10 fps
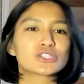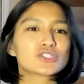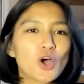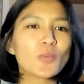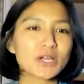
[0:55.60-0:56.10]

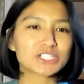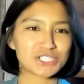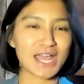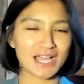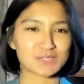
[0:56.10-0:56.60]
so
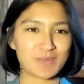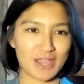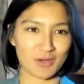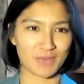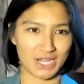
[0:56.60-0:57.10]
much
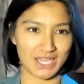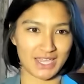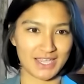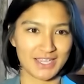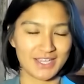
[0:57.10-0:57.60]
taxpayer
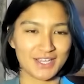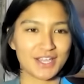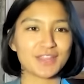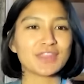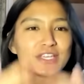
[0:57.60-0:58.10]
money
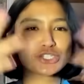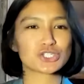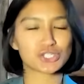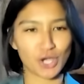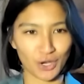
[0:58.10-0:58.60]
in this
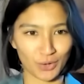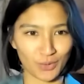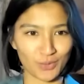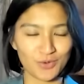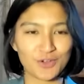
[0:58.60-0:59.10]

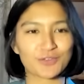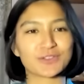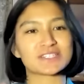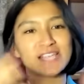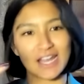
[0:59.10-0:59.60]
show
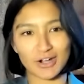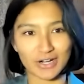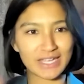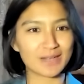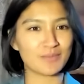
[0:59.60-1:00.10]
for this
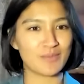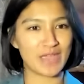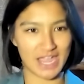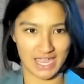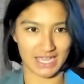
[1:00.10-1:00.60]
arrogant
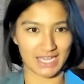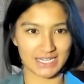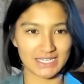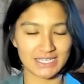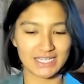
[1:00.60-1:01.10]

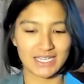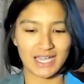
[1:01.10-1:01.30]
man,